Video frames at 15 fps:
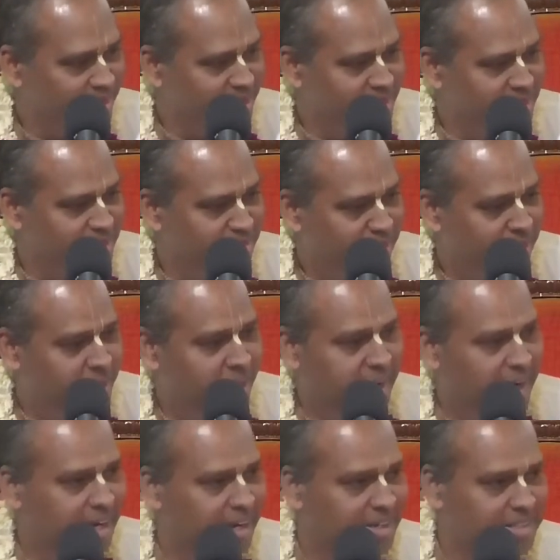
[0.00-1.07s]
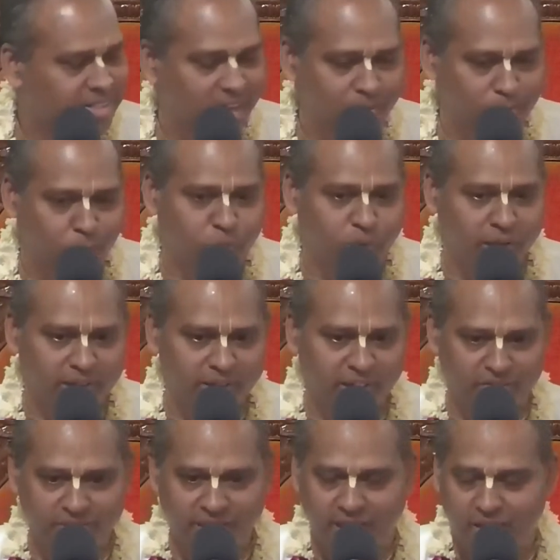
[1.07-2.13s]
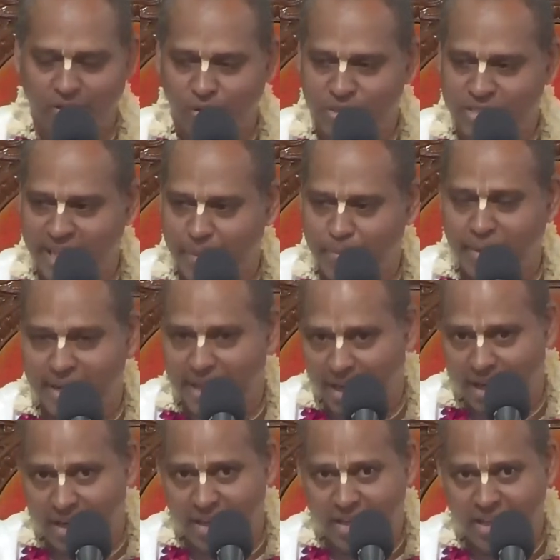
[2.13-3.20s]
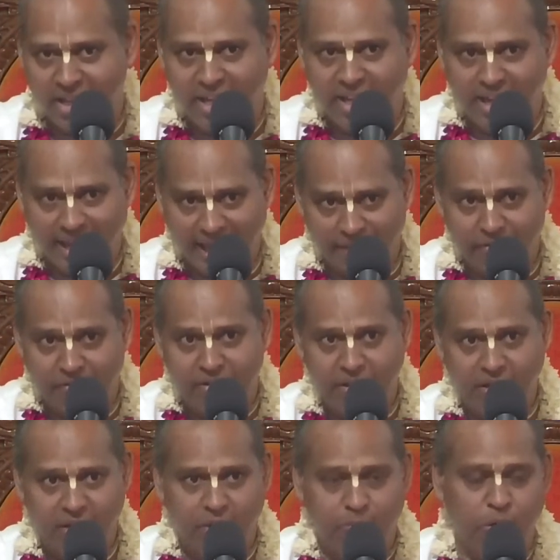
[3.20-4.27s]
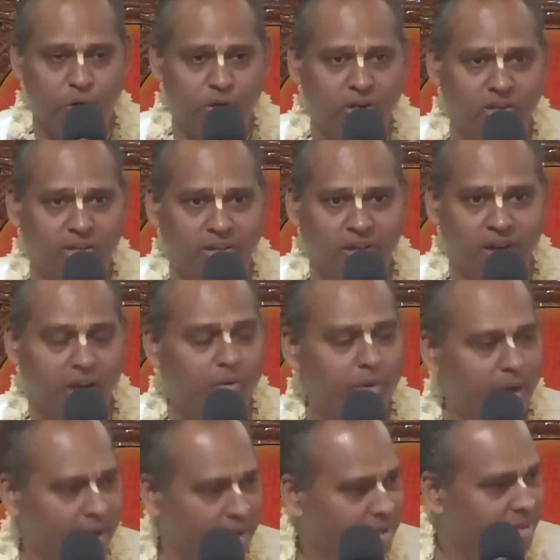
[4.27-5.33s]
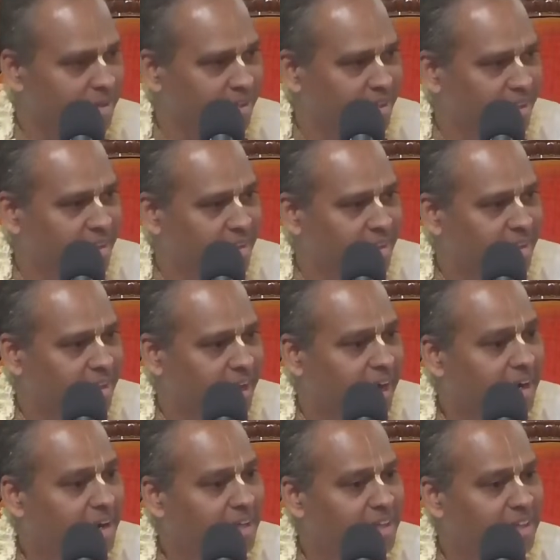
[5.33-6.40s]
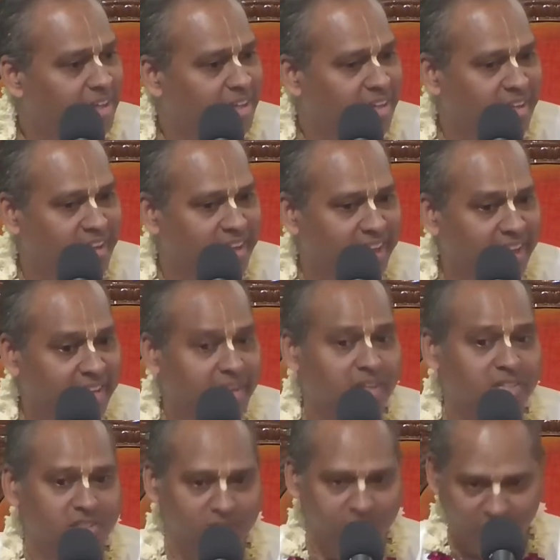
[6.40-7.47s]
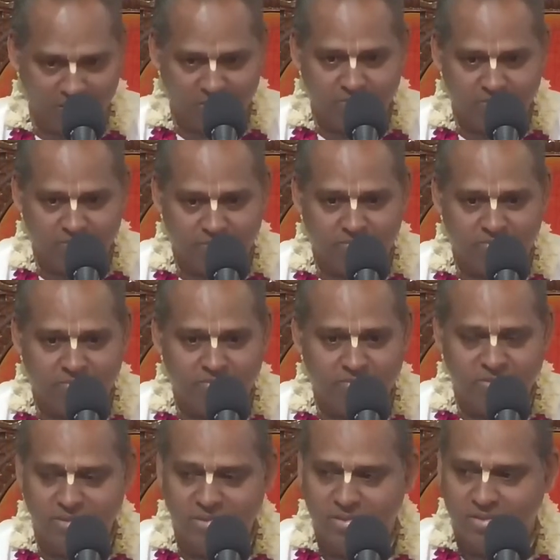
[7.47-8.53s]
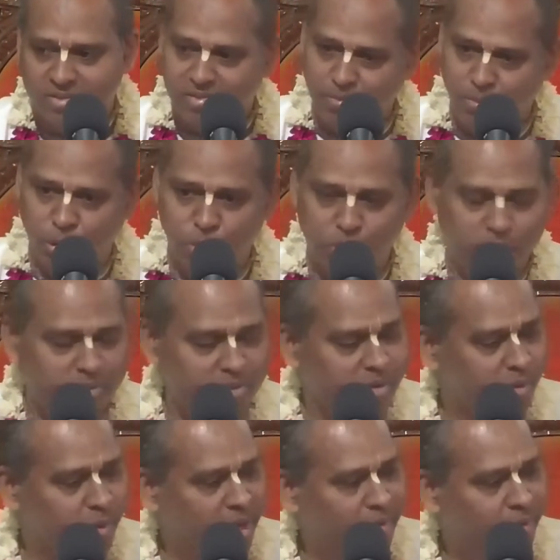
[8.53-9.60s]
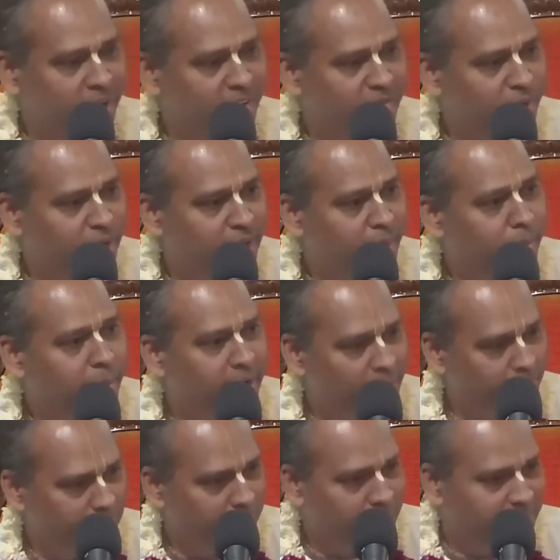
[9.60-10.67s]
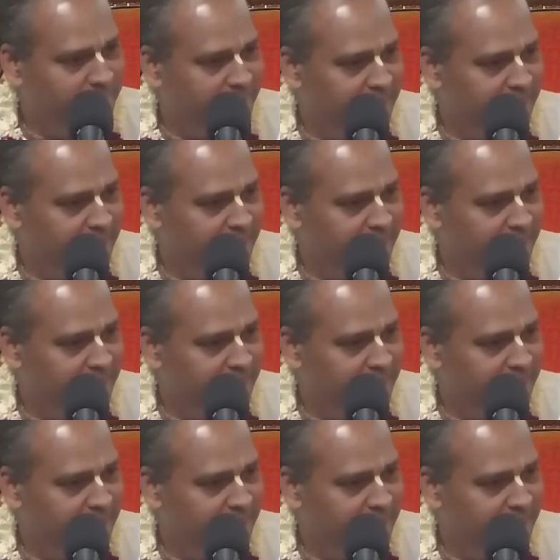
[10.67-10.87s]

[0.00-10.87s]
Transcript: His father and son both are, if they are of the same mentality. Like we hear about Ravana and Indrajit. Both very wonderfully compatible.